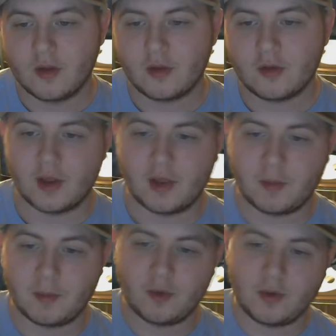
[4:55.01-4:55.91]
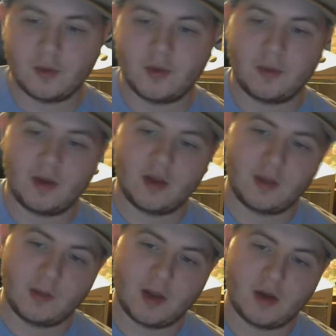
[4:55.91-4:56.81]
So yeah, let me know what you want
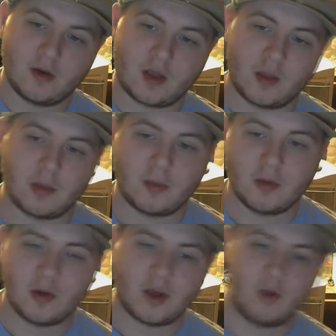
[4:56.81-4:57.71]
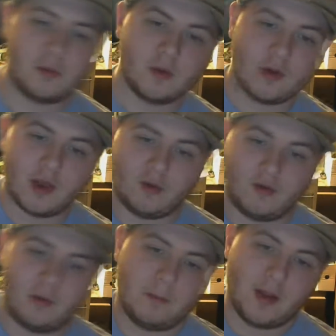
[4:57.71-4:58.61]
missing. to see me play in the comments below, and I hope you all have
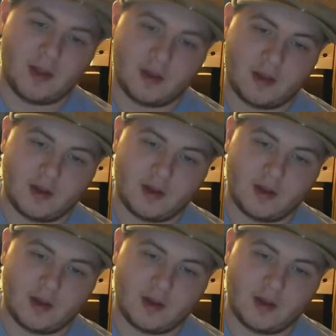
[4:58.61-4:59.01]
an amazing